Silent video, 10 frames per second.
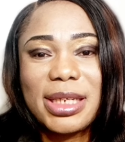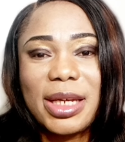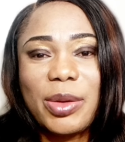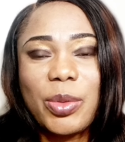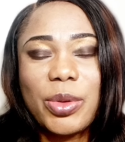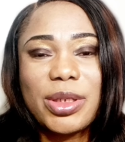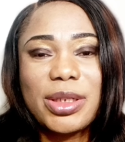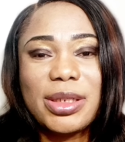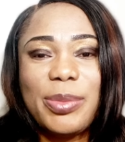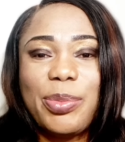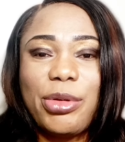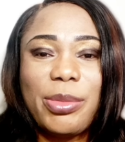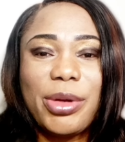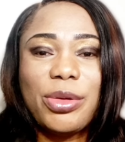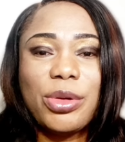It
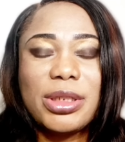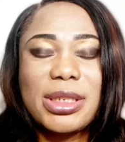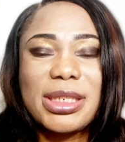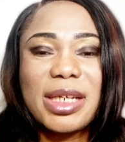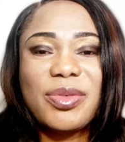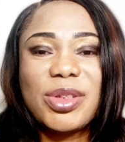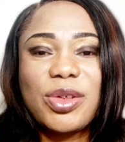premiered on the 7th